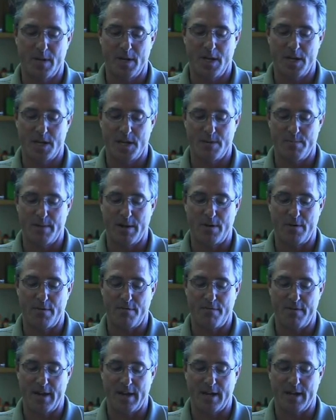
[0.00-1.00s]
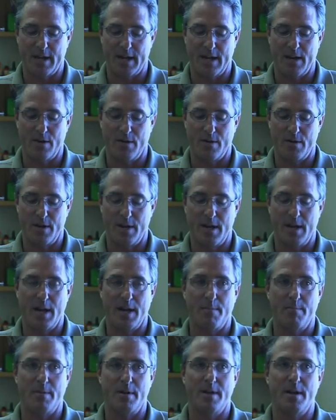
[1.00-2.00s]
As a matter of fact, I heard he
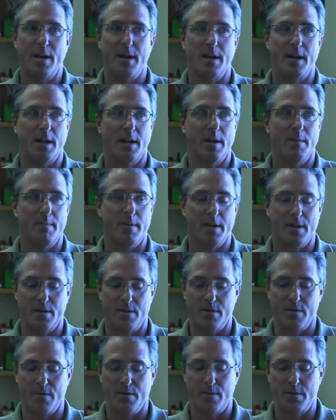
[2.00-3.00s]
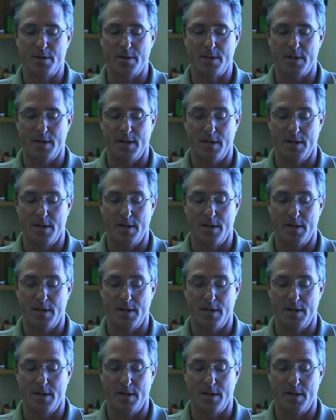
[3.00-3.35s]
had Madonna come in to christen it.